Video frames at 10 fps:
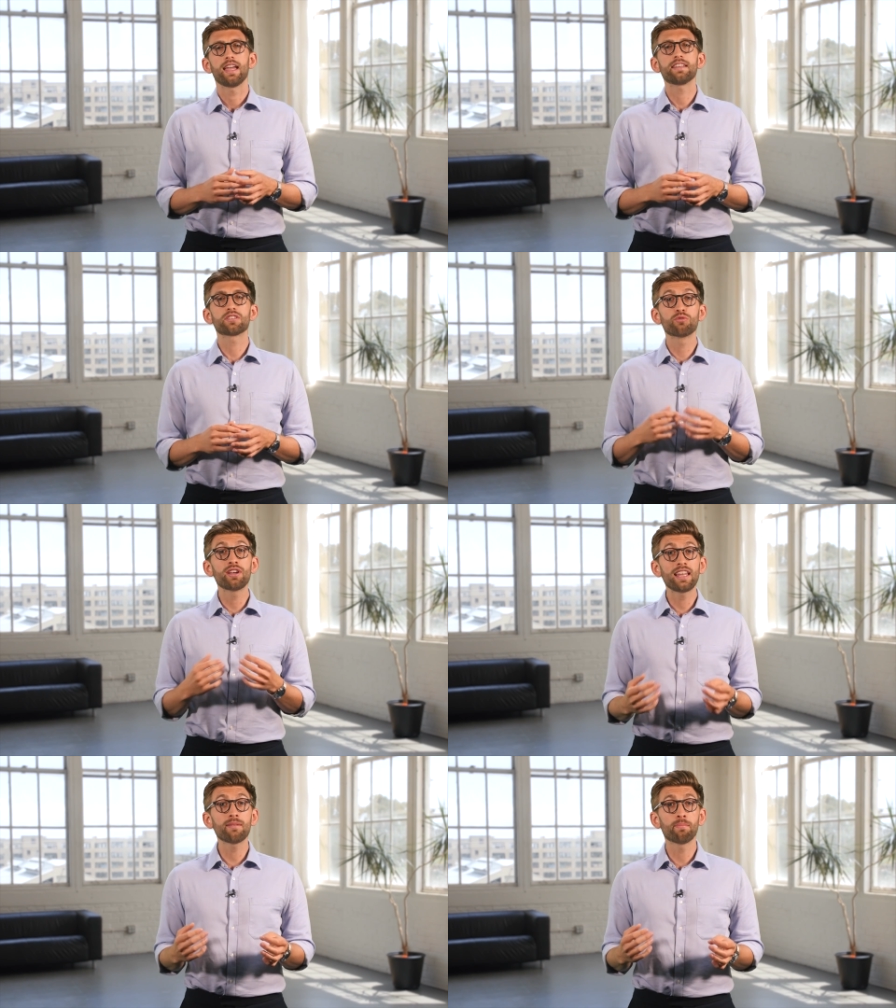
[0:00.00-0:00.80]
It is
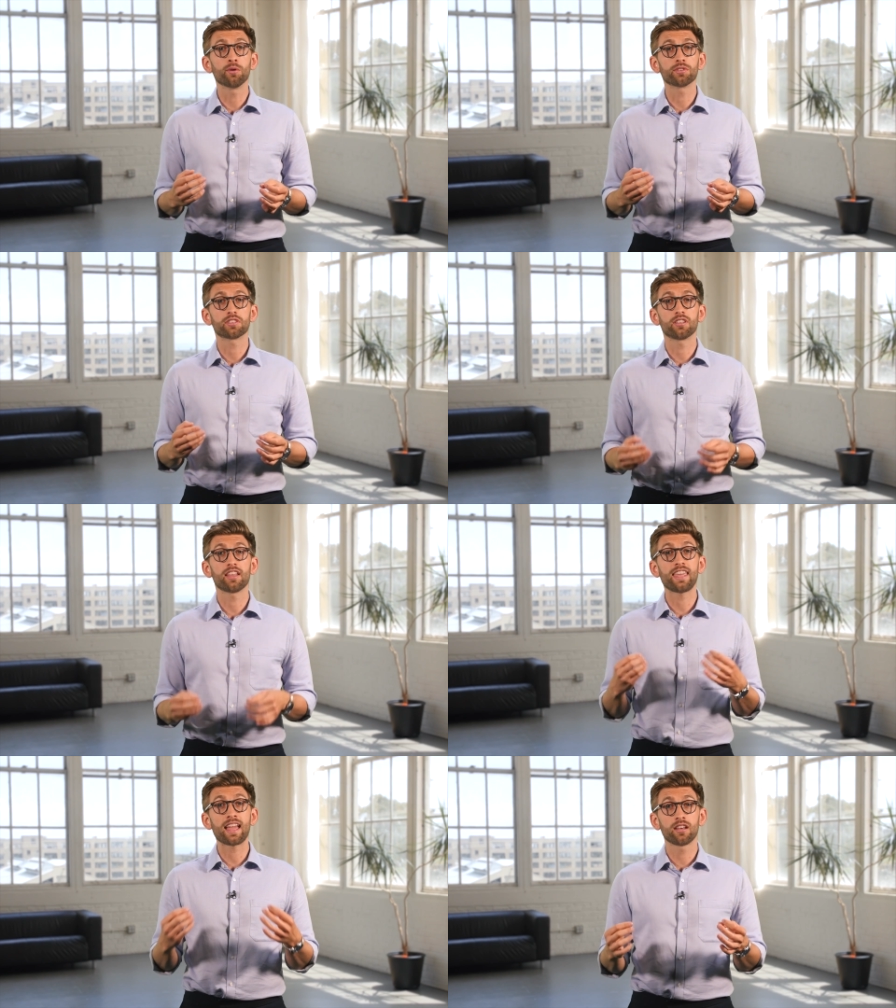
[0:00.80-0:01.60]
really important at
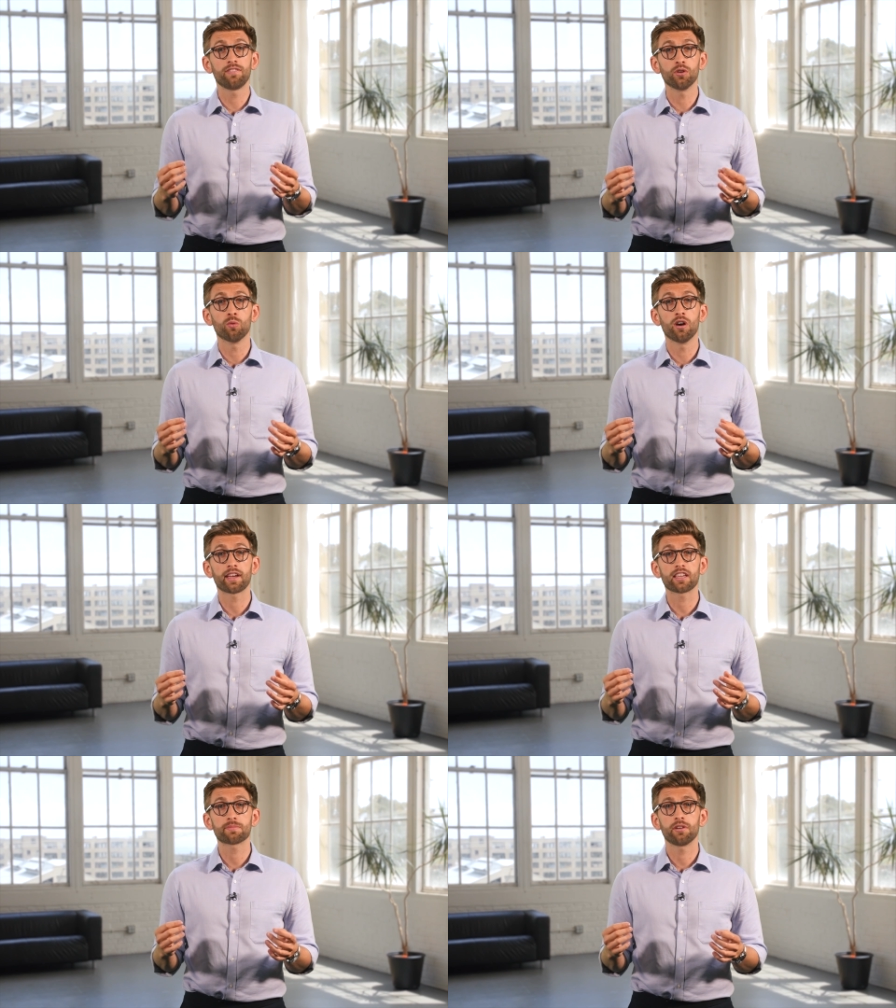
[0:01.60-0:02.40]
the end of your work
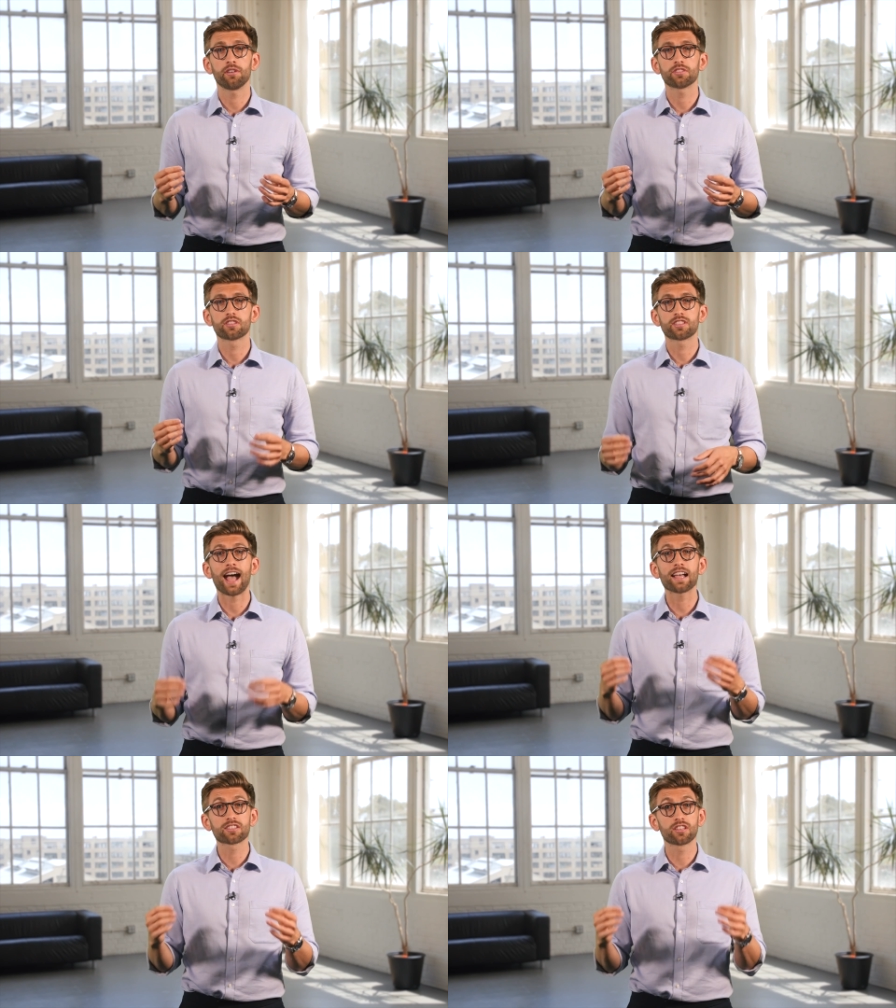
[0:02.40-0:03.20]
experience to
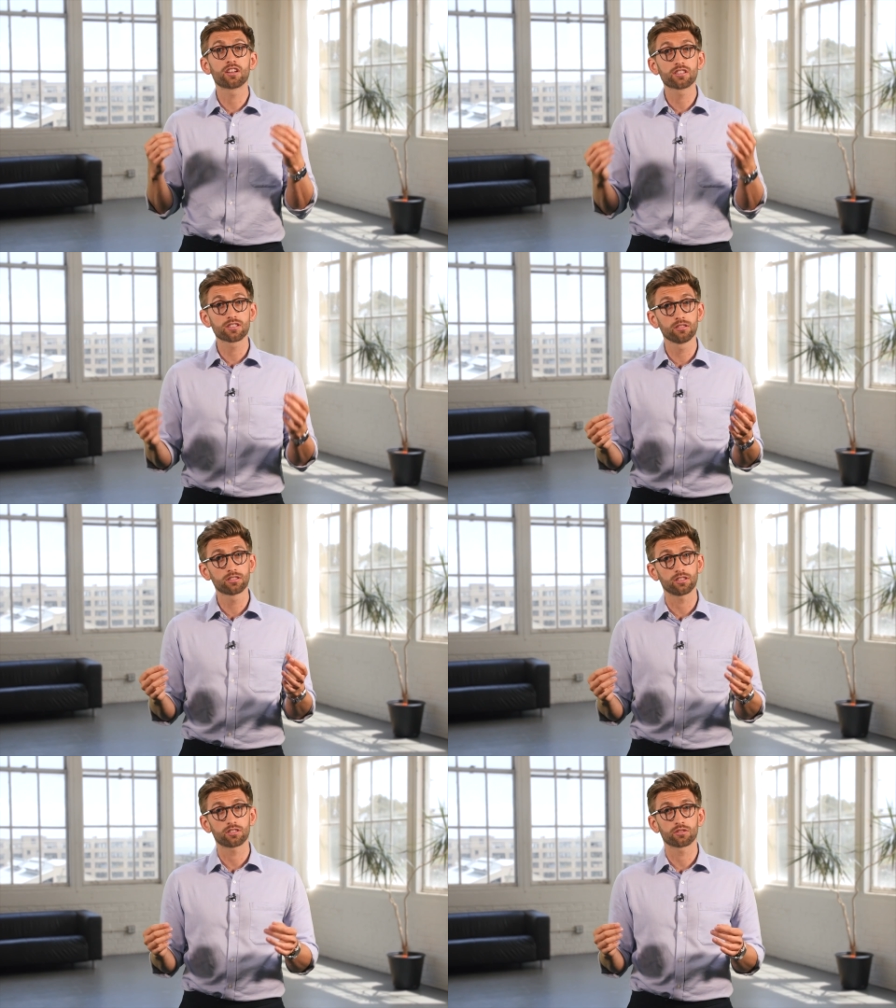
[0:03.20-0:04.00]
ask the
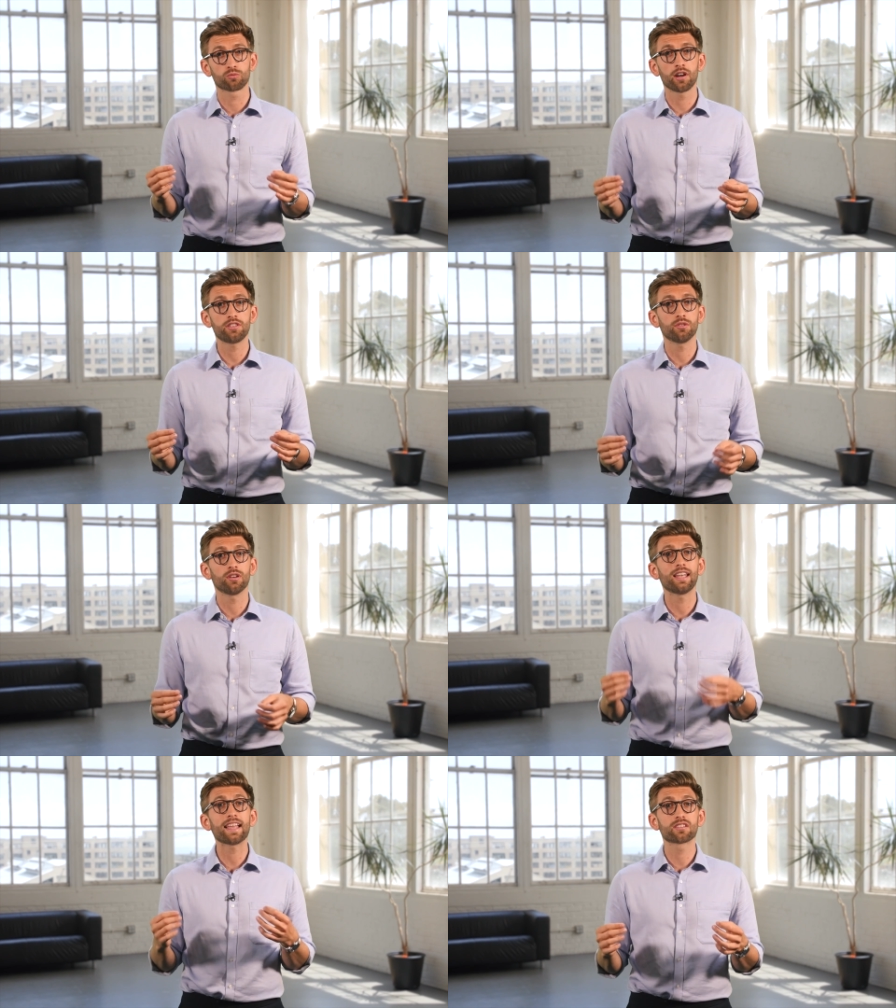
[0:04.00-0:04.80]
consultant to write you a
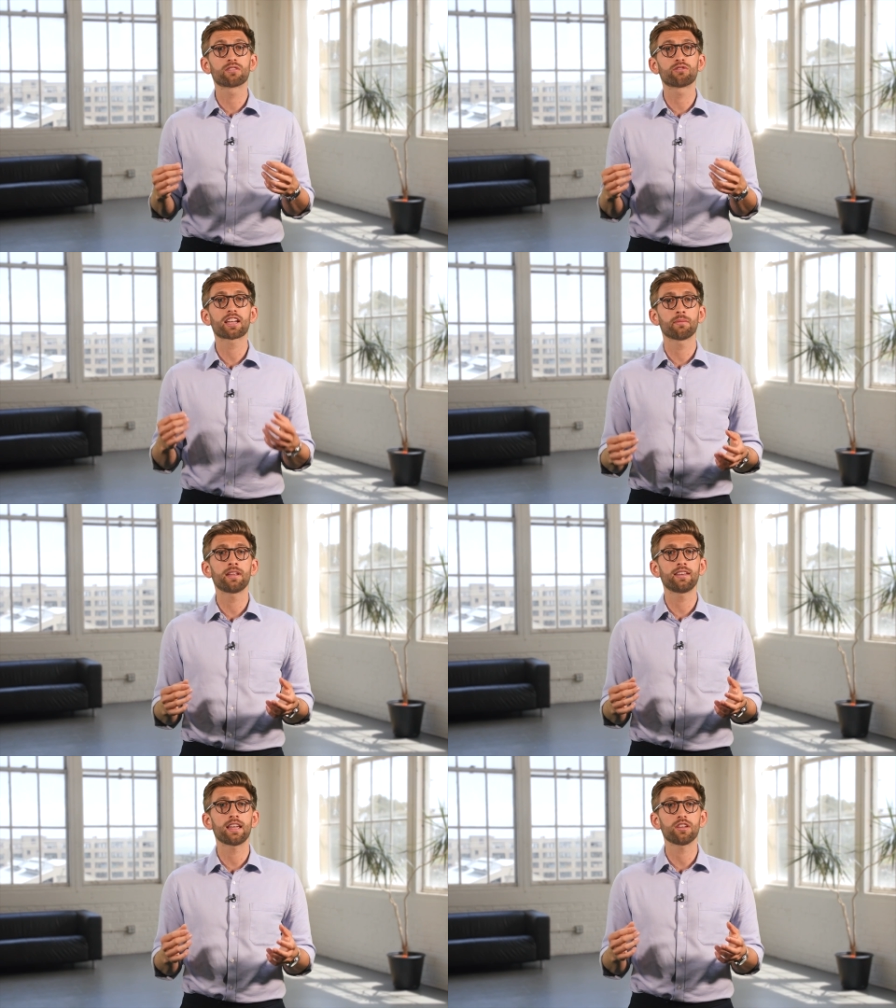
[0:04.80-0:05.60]
letter of
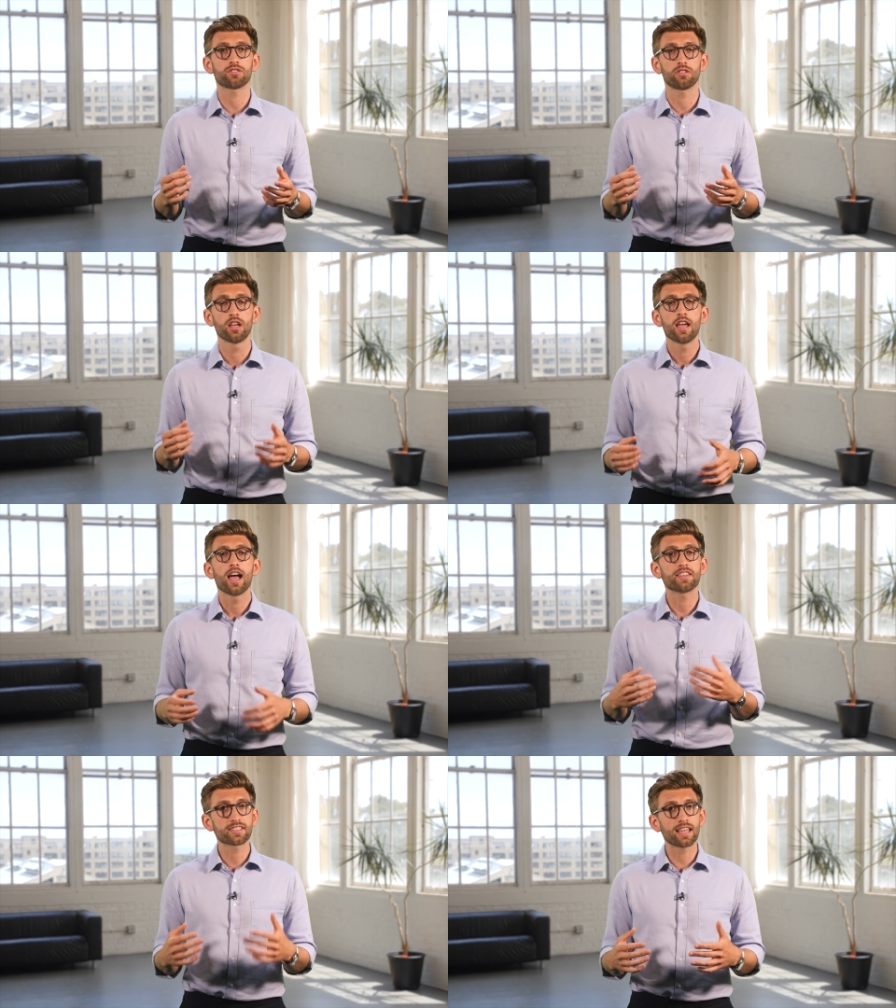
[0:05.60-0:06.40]
recommendation
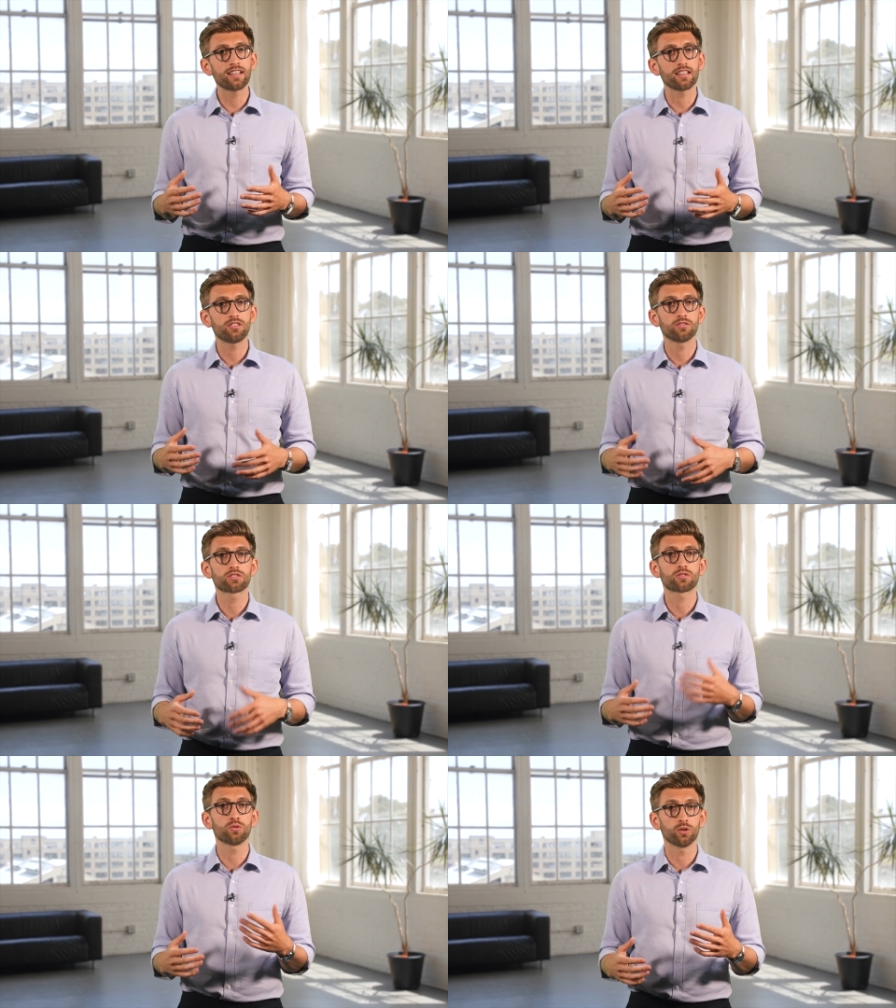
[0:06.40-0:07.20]
and send it to your
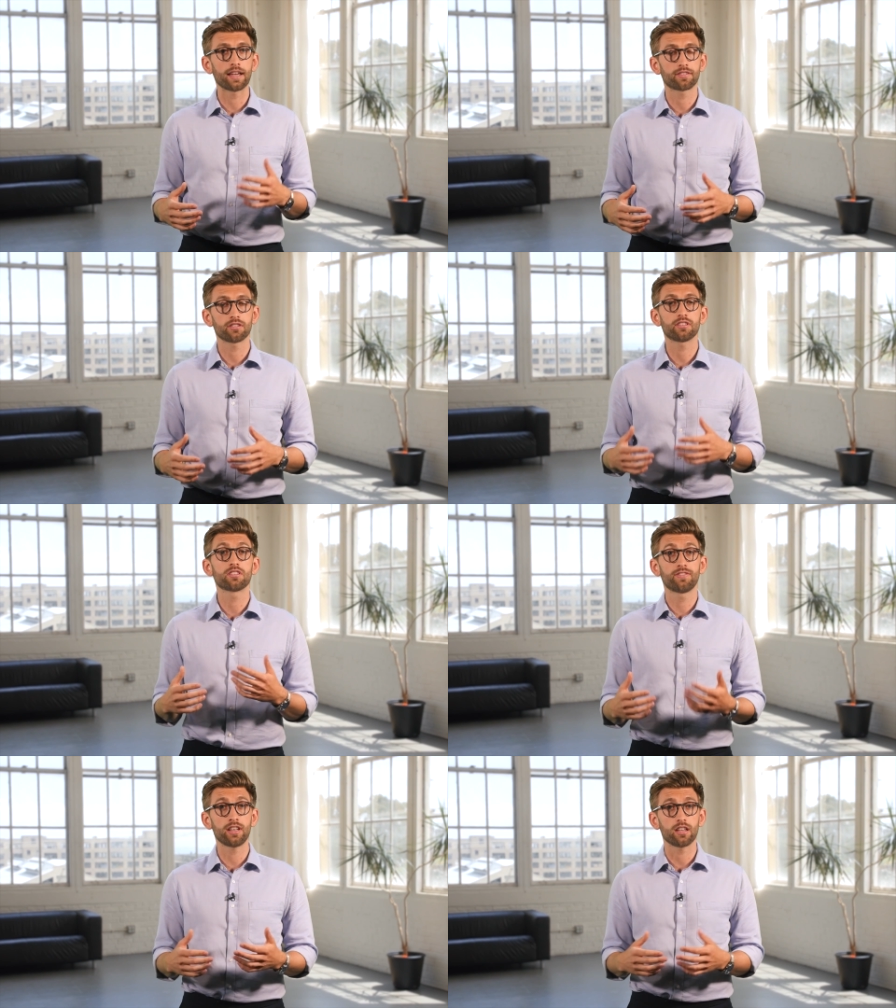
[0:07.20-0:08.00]
school after it is
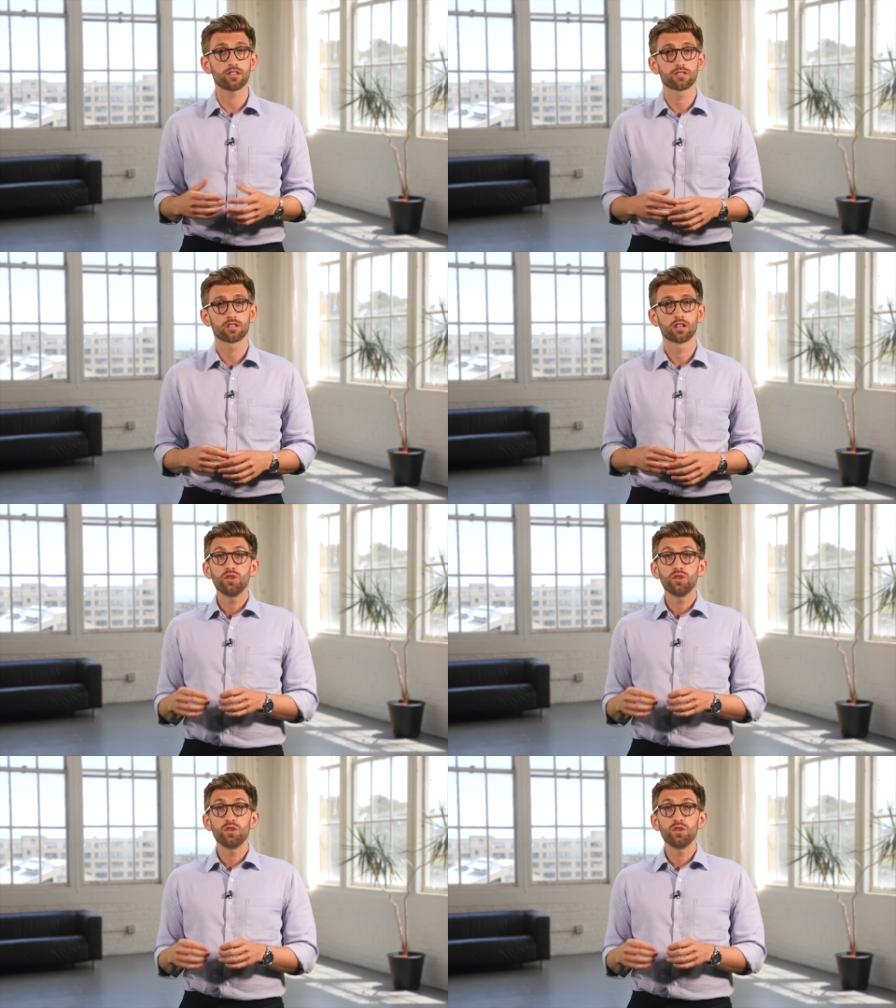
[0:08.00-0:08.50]
finished.